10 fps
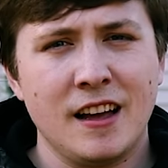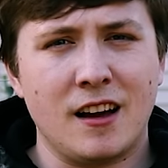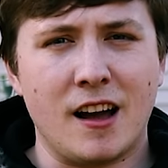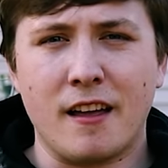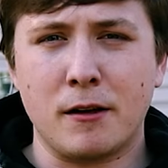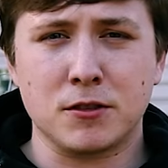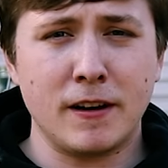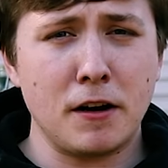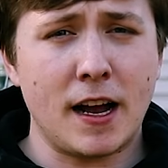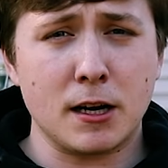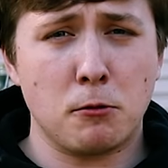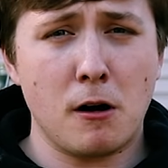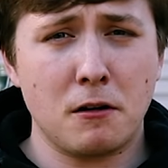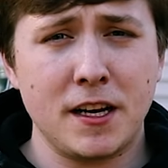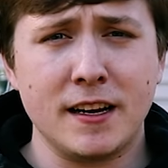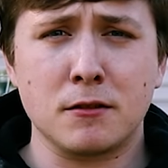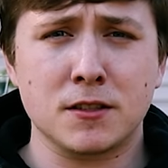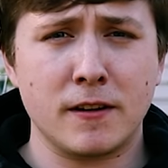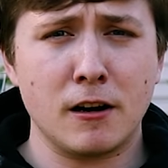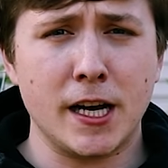It was very high quality. It was
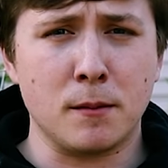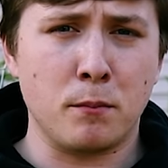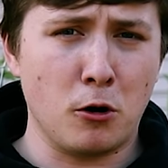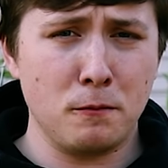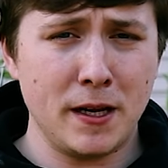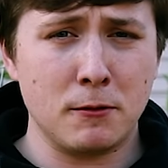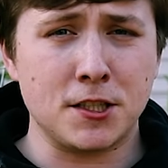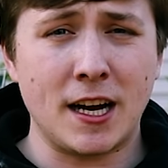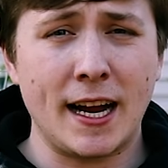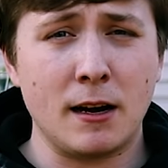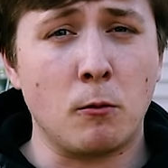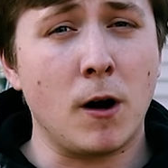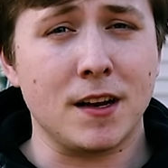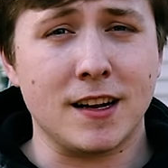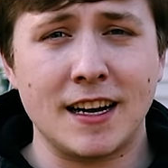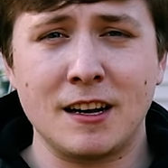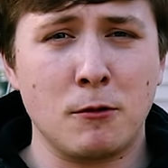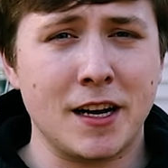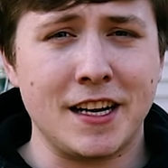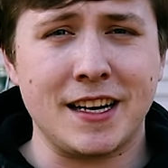very pulpy, which I wanted. I didn't
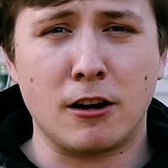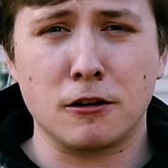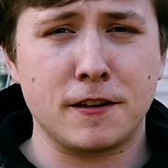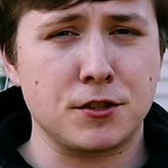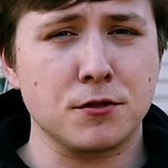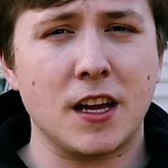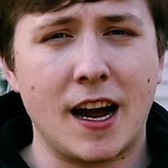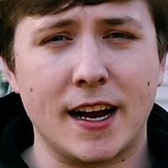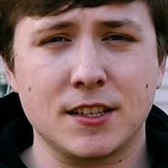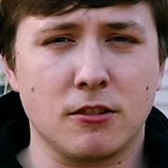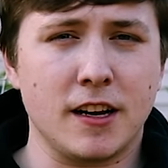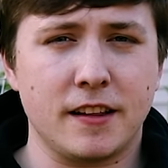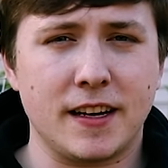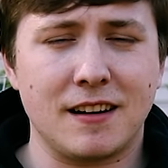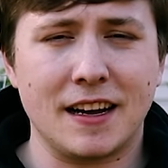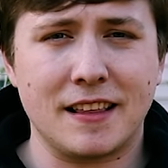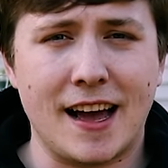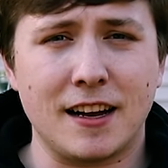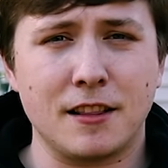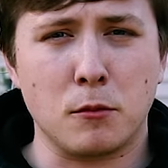want any artificial dyes or anything like
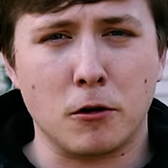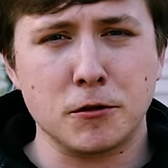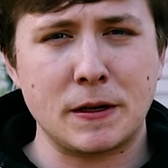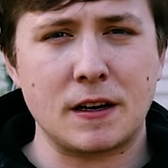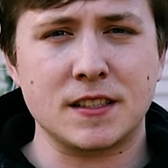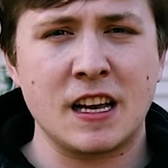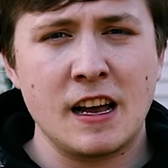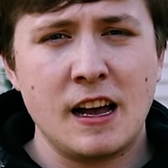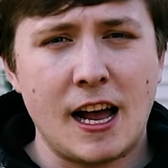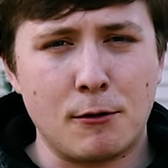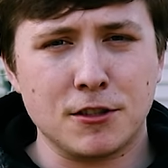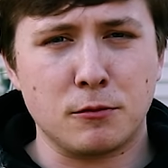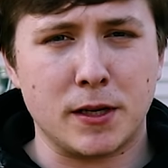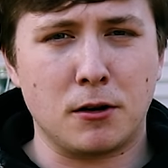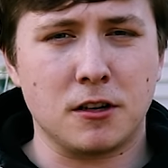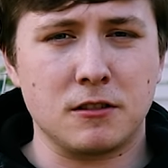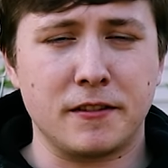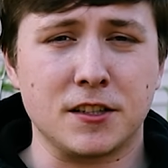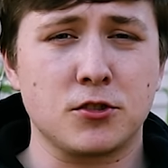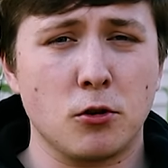that mulch because I want to build a
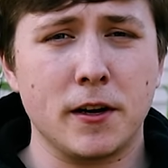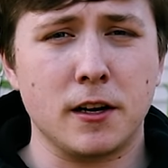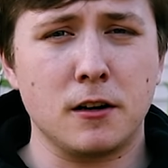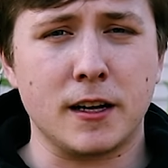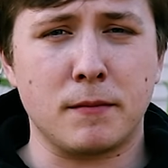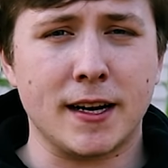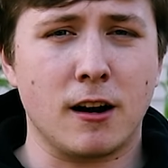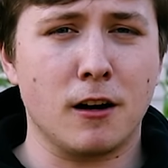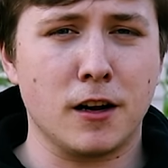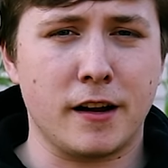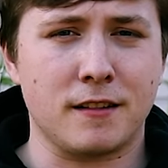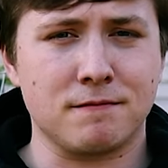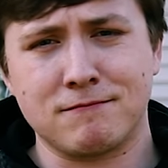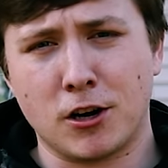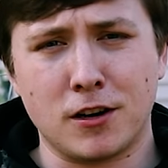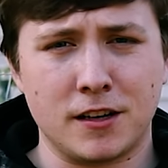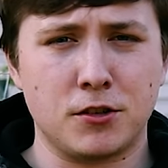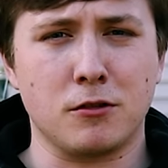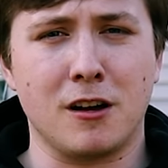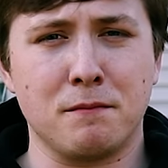living soil in my garden and turn it
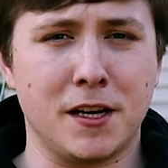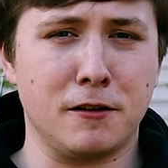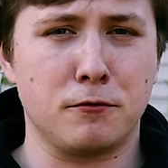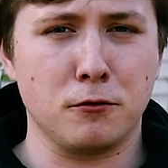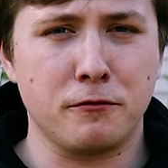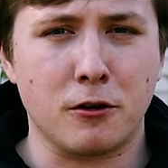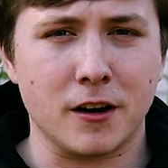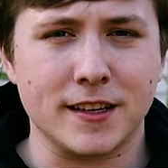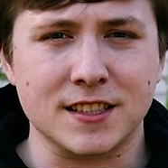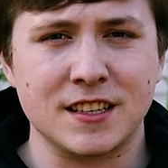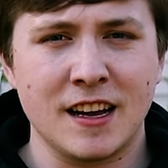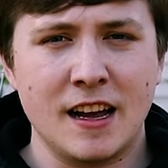into a mini food forest.